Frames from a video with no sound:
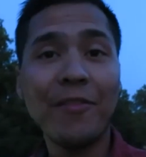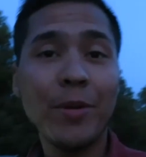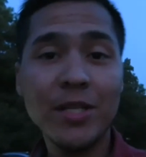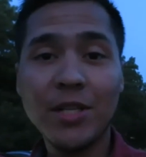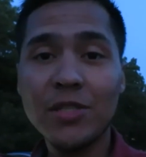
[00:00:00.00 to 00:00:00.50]

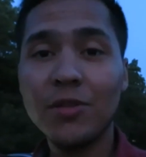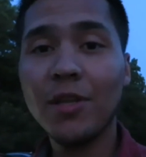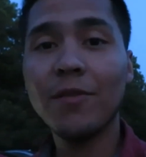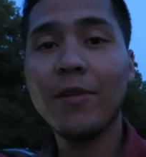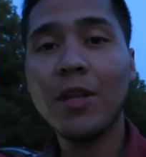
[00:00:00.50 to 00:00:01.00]
everybody, so that's going to
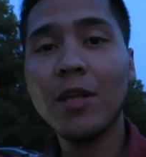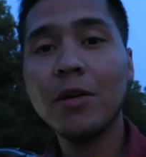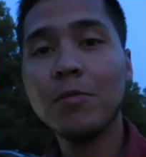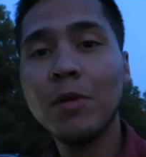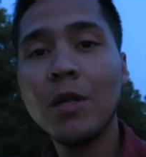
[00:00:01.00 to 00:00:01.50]
end the
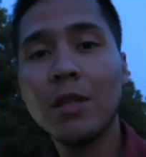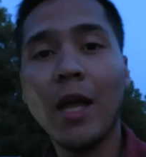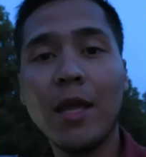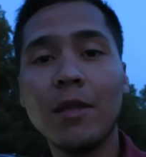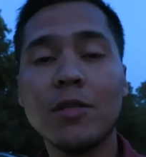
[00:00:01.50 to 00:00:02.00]
video.
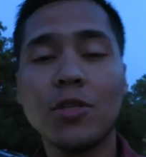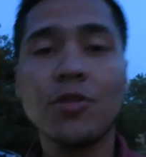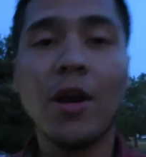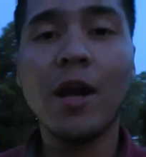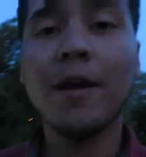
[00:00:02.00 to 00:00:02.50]
Like,
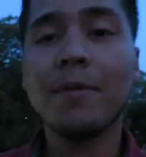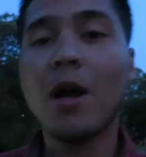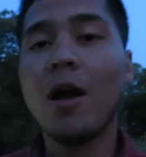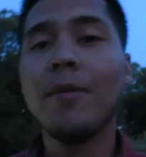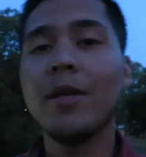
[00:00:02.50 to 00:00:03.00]
subscribe,
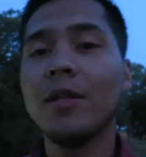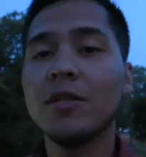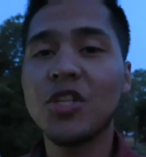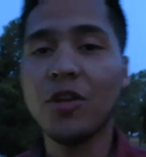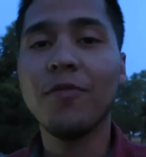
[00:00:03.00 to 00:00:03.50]

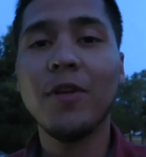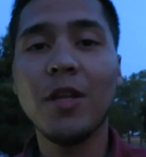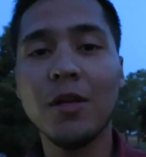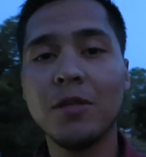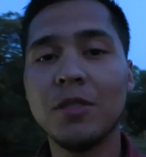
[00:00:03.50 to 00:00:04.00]
comment, share the
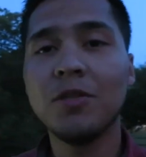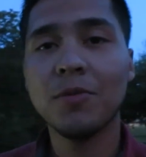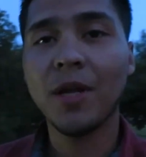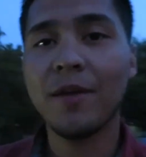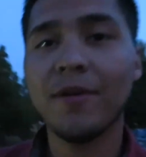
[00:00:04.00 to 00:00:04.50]
video, do
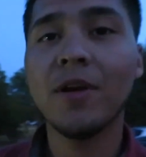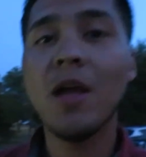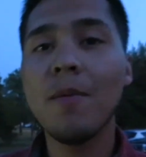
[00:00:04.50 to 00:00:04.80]
whatever.